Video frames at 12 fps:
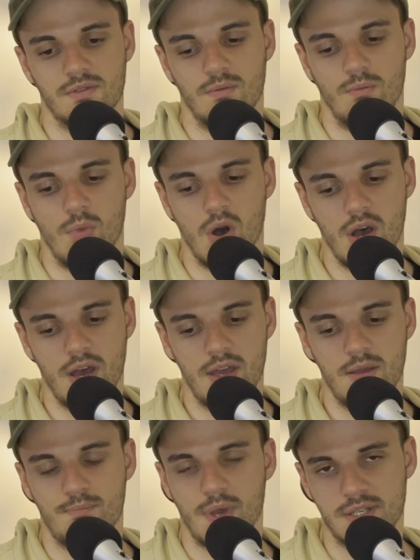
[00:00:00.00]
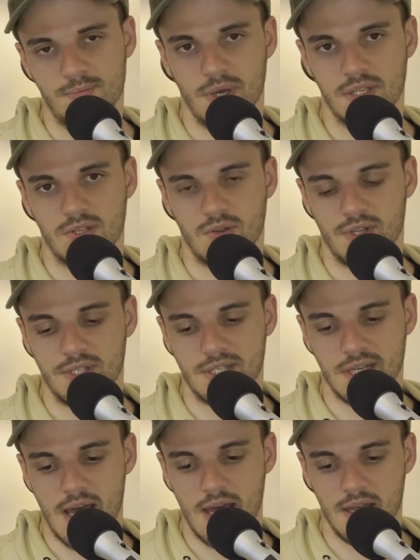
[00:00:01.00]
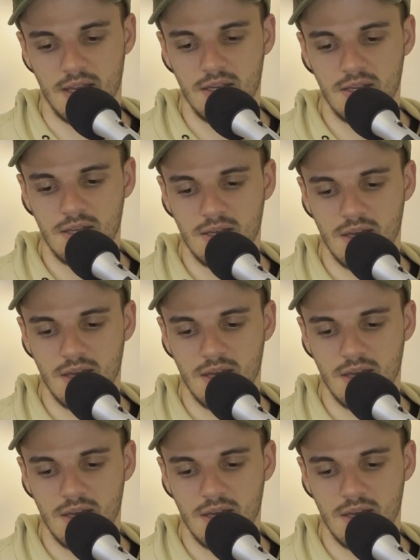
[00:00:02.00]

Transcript: my best bets on the day,